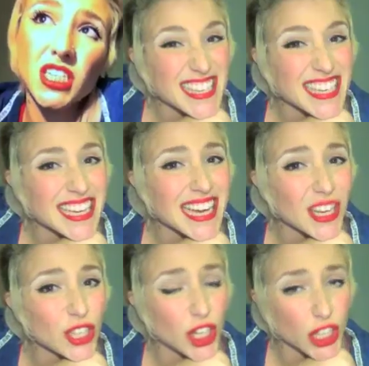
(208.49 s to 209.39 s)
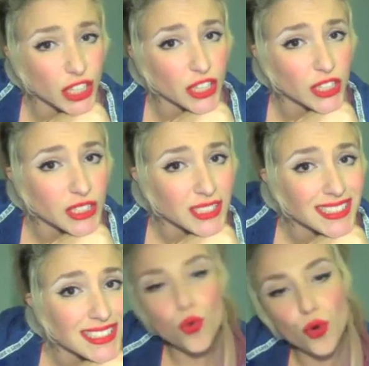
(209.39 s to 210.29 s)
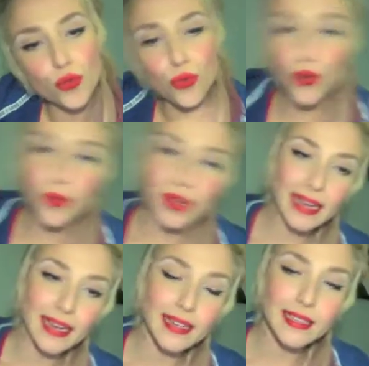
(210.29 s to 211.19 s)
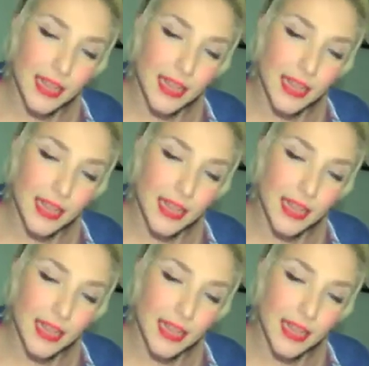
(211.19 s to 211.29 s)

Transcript: Let's face it, you gotta look good. Grooming